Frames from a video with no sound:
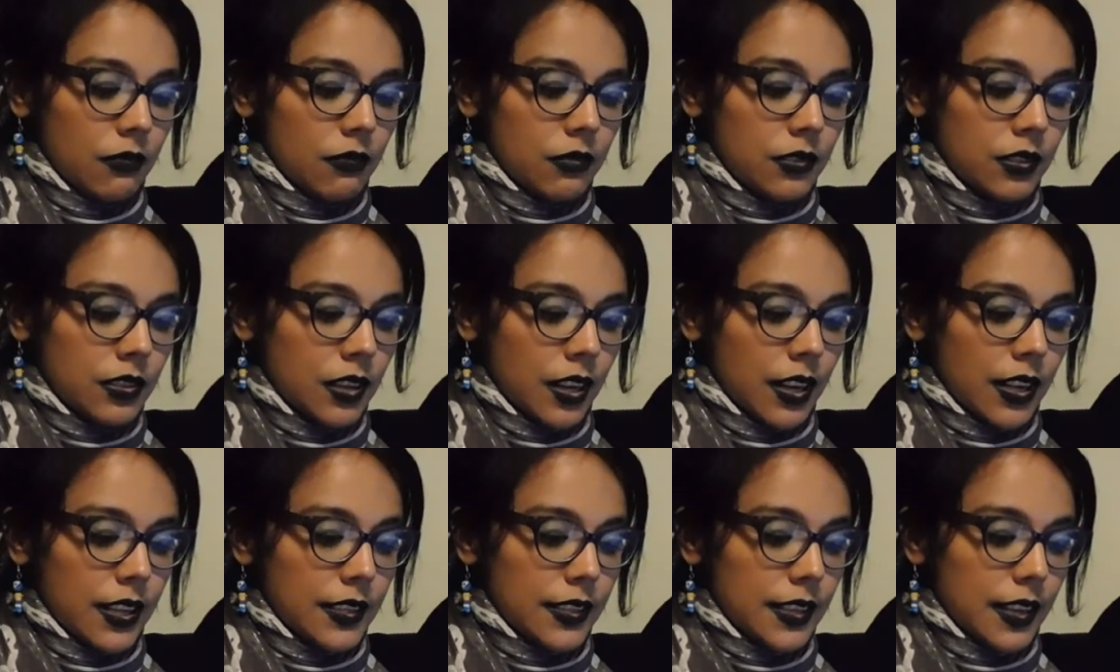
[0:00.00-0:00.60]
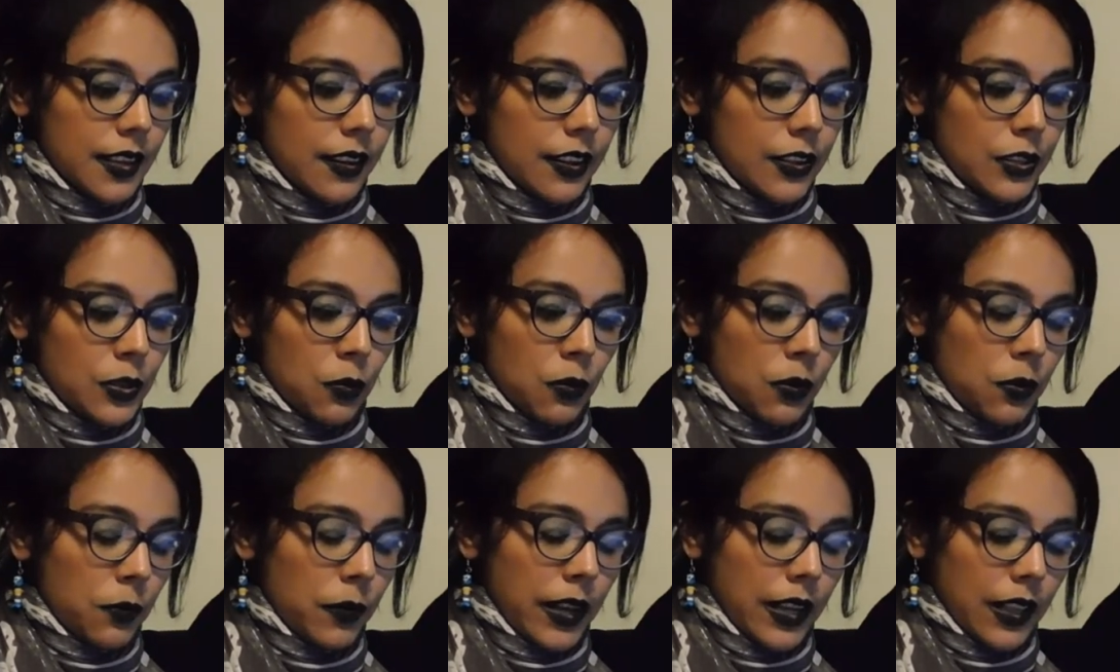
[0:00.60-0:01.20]
Donati said, It's a
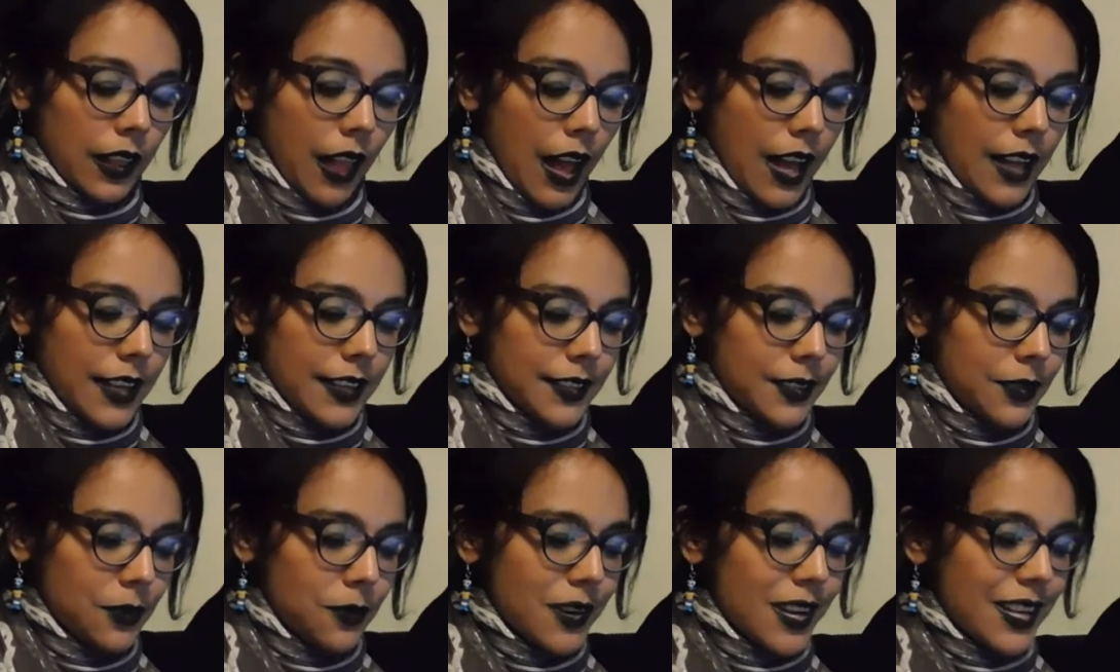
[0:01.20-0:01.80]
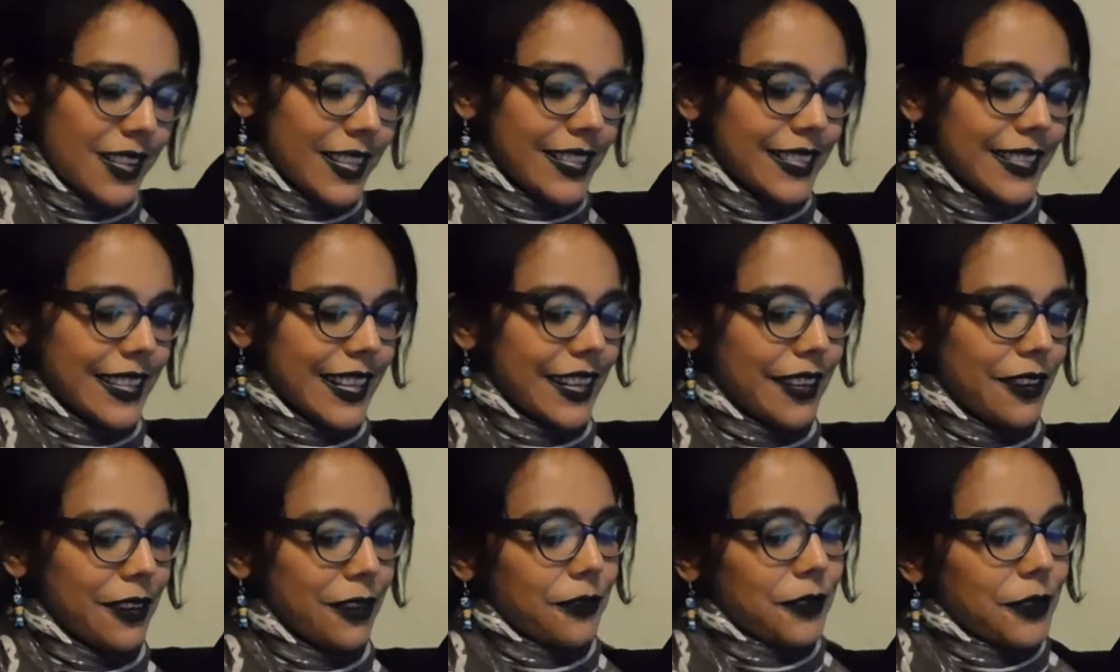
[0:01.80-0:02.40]
one way glass. Well, let's get
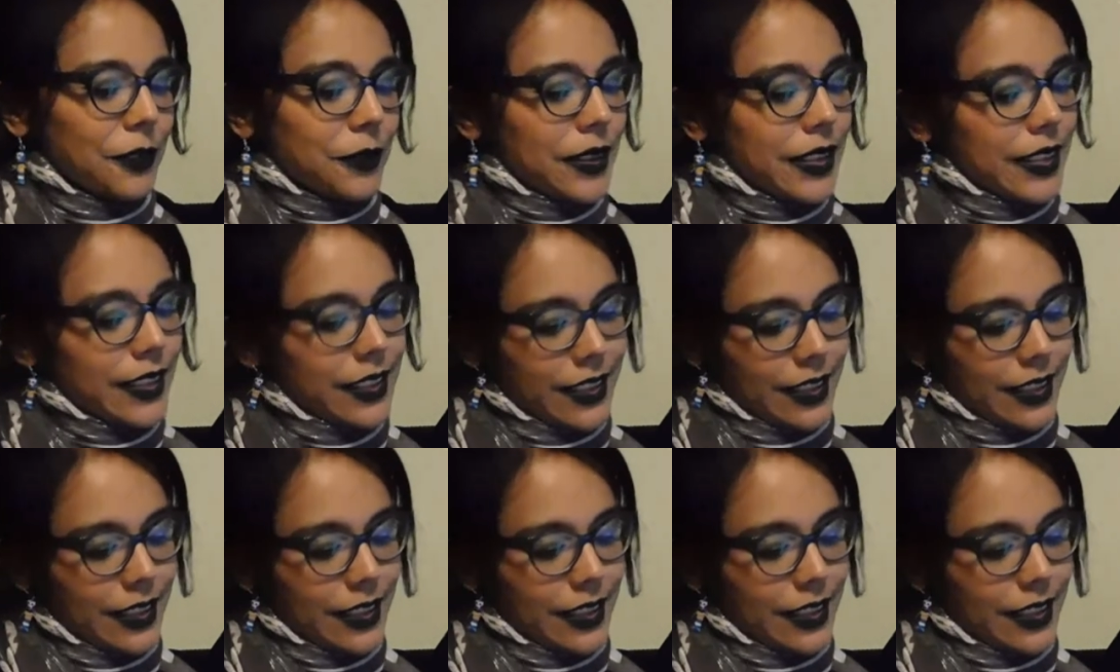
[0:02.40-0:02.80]
it over with.